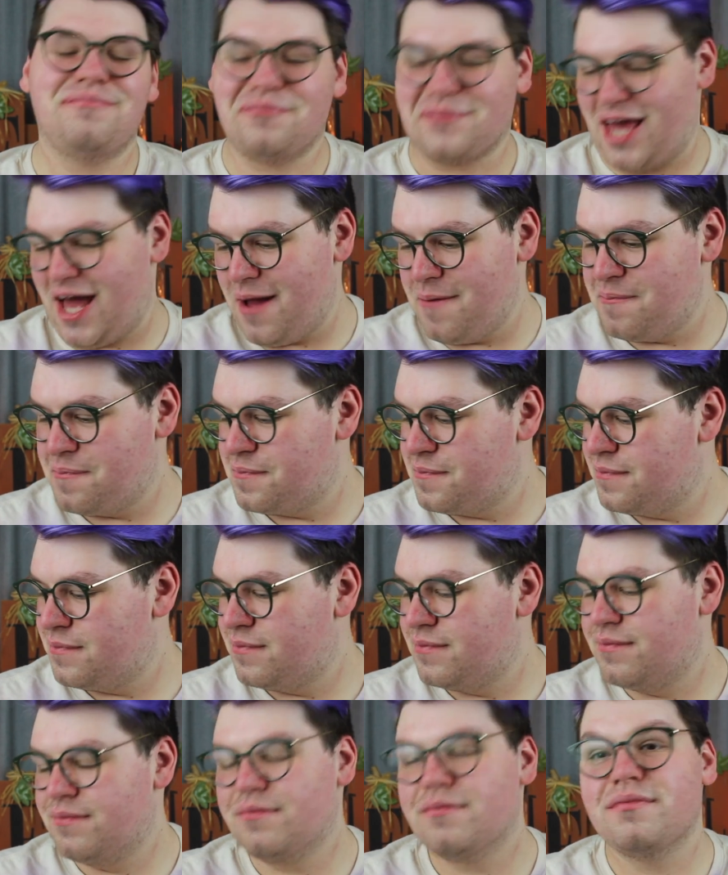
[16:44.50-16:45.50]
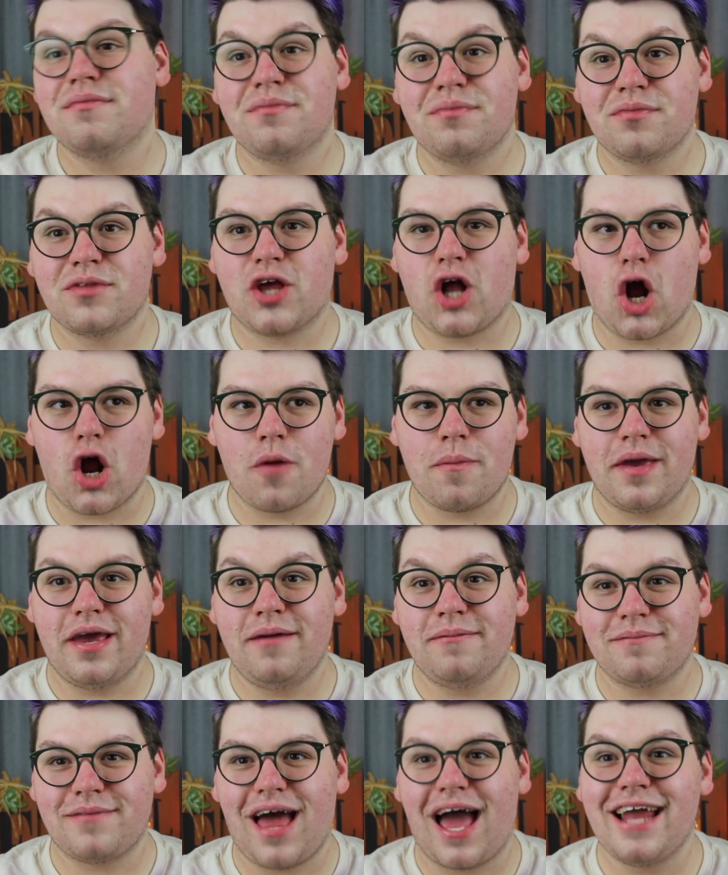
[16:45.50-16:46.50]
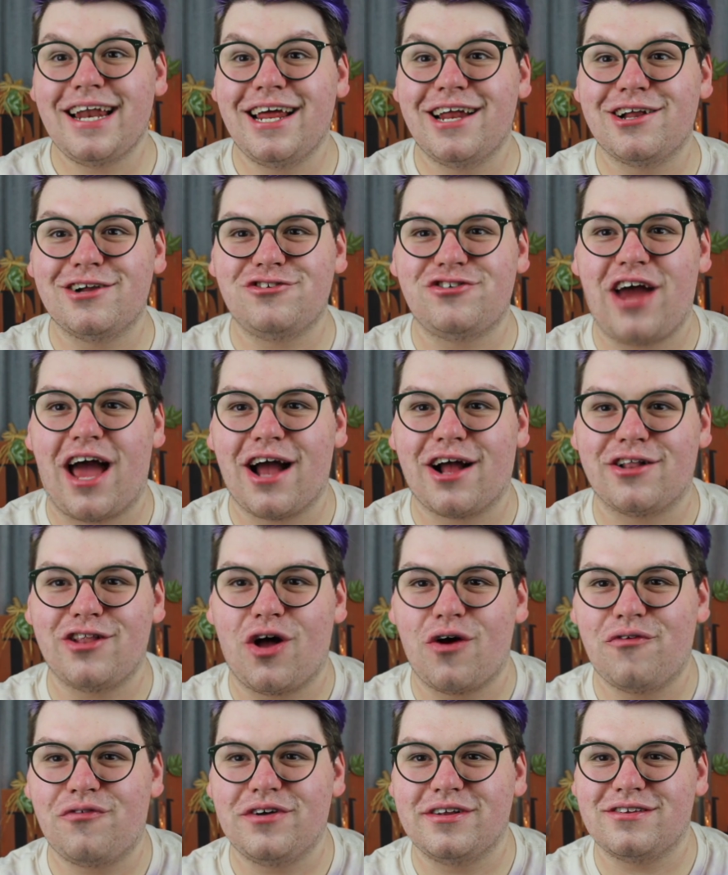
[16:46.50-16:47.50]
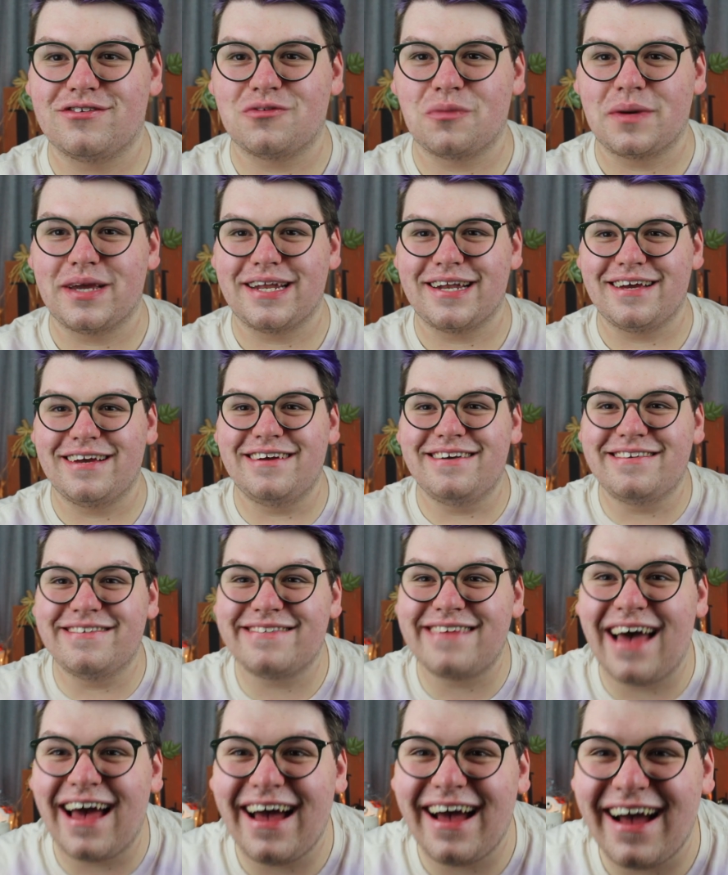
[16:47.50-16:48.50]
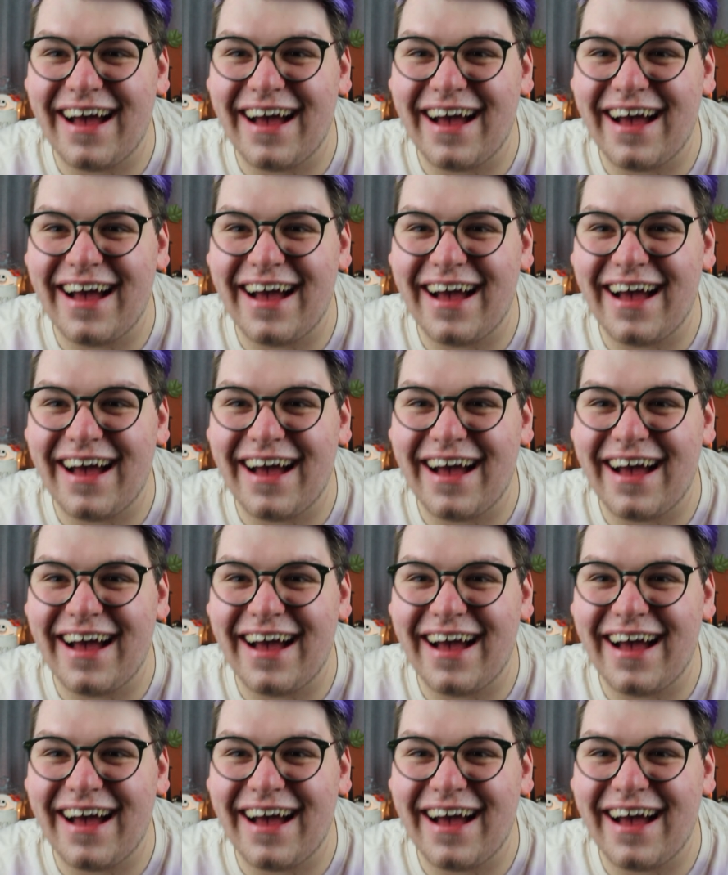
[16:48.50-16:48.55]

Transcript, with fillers: Yeah. Kirby, I need a Jack Loaf in Sweeney's.